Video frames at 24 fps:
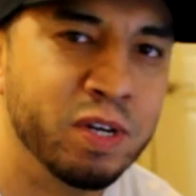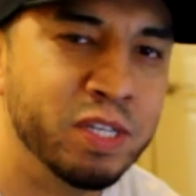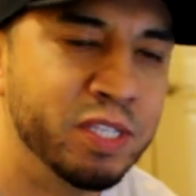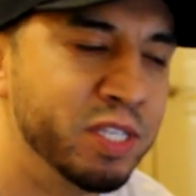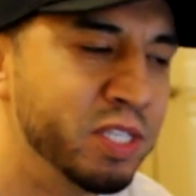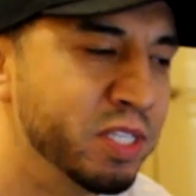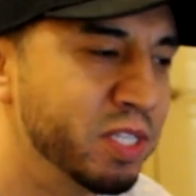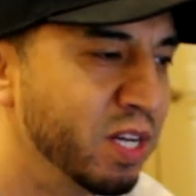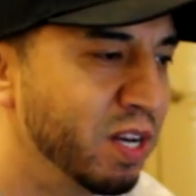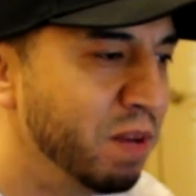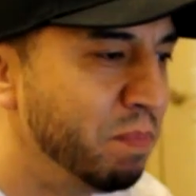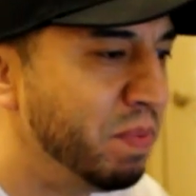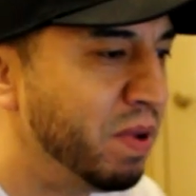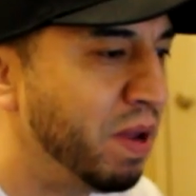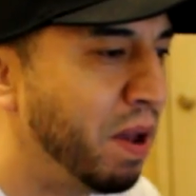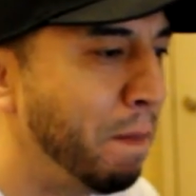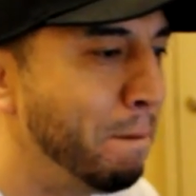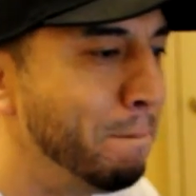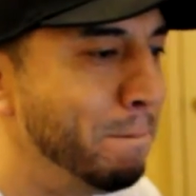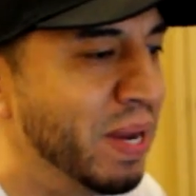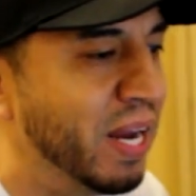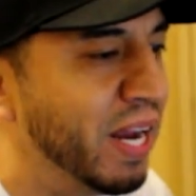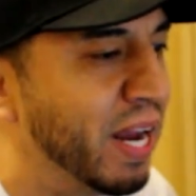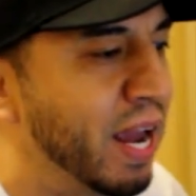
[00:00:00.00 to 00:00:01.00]
He's just going to be
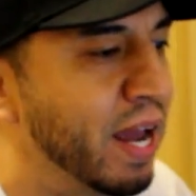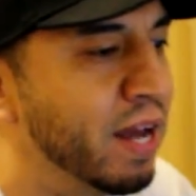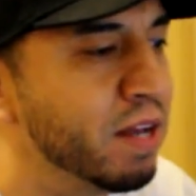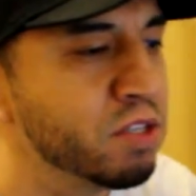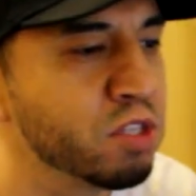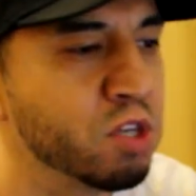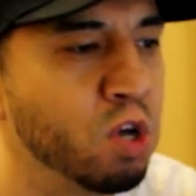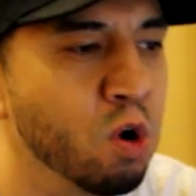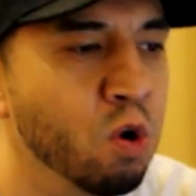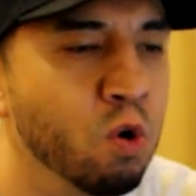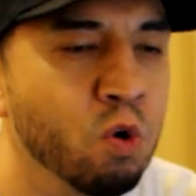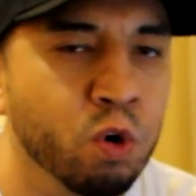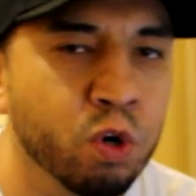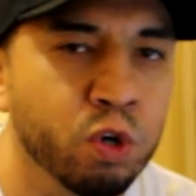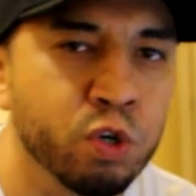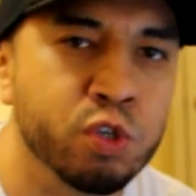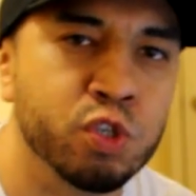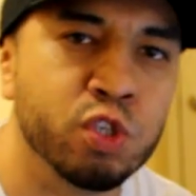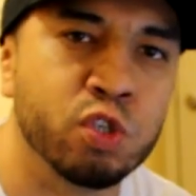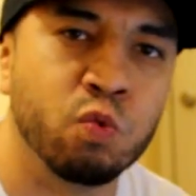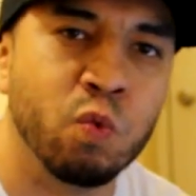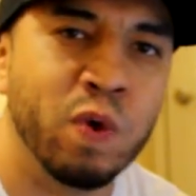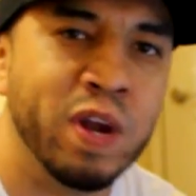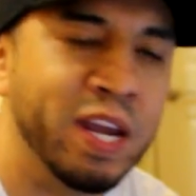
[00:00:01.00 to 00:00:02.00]
a big ass ogre
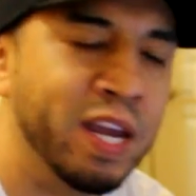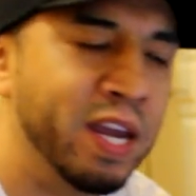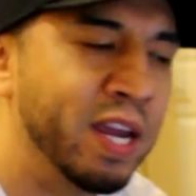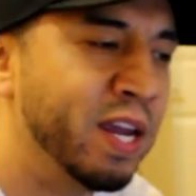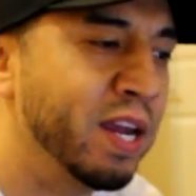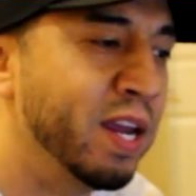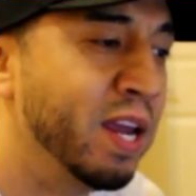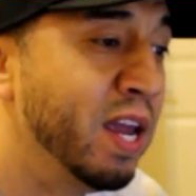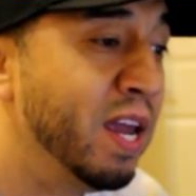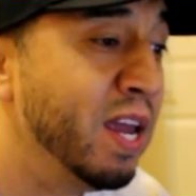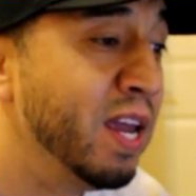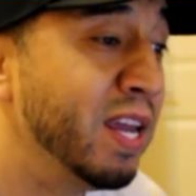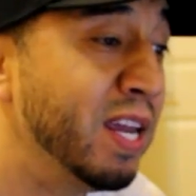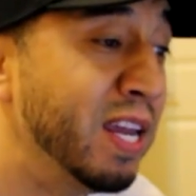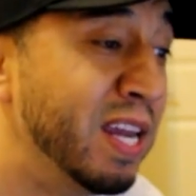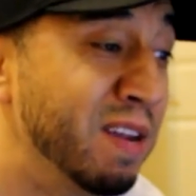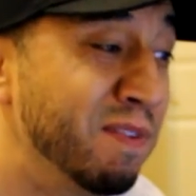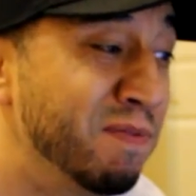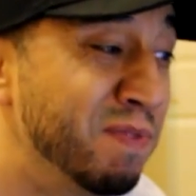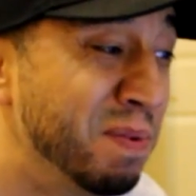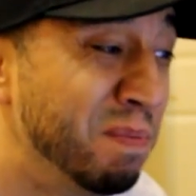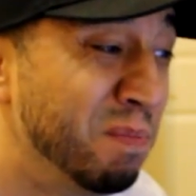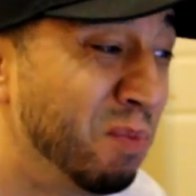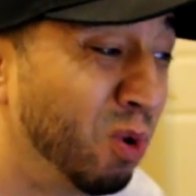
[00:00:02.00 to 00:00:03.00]
swinging,
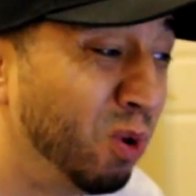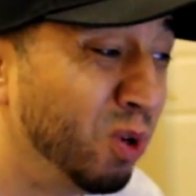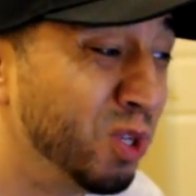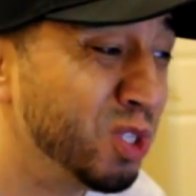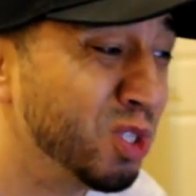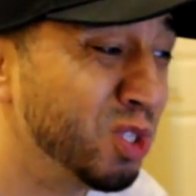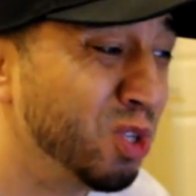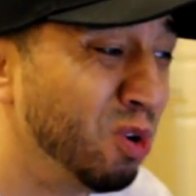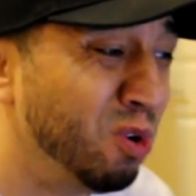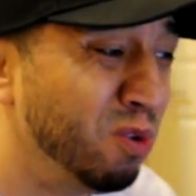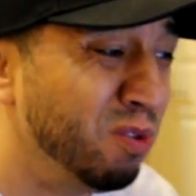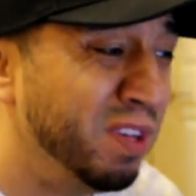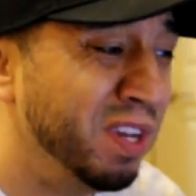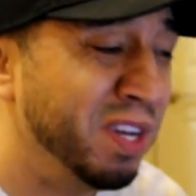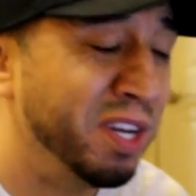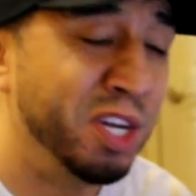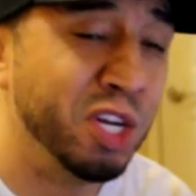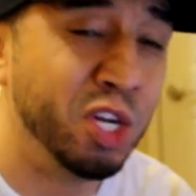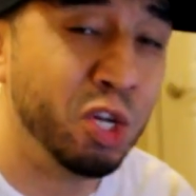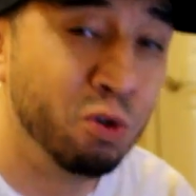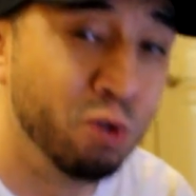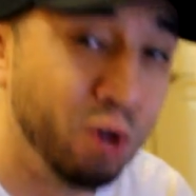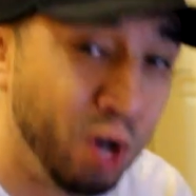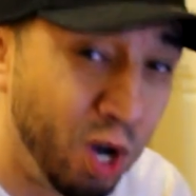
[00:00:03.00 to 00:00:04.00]
even more so than
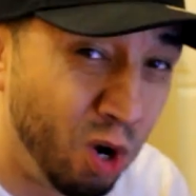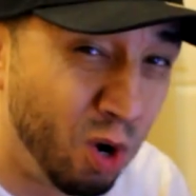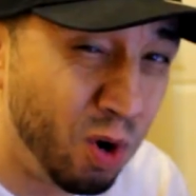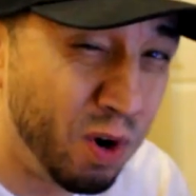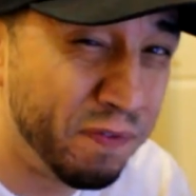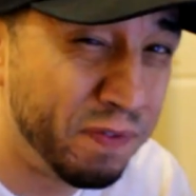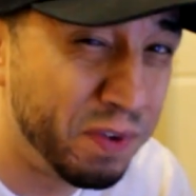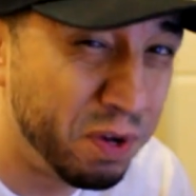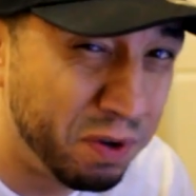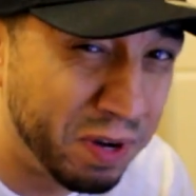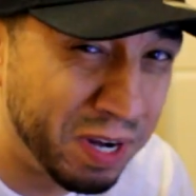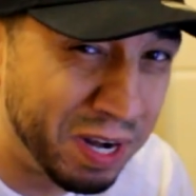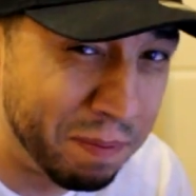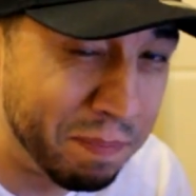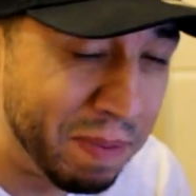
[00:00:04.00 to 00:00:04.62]
Hugo, if you can